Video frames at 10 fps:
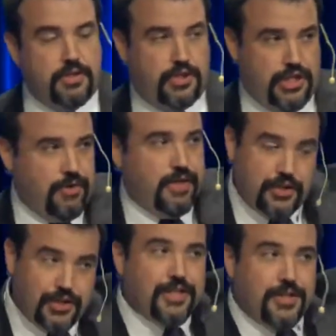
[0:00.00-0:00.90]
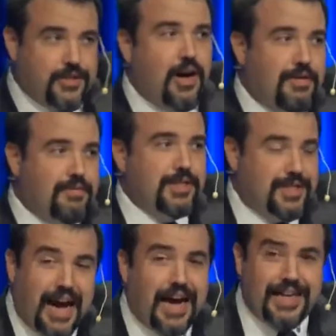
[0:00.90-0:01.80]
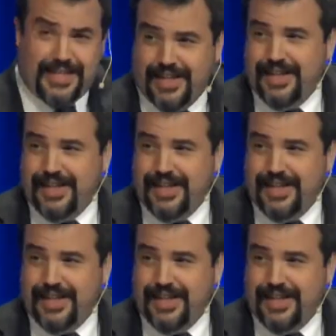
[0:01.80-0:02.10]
cheering Jesus on from the side,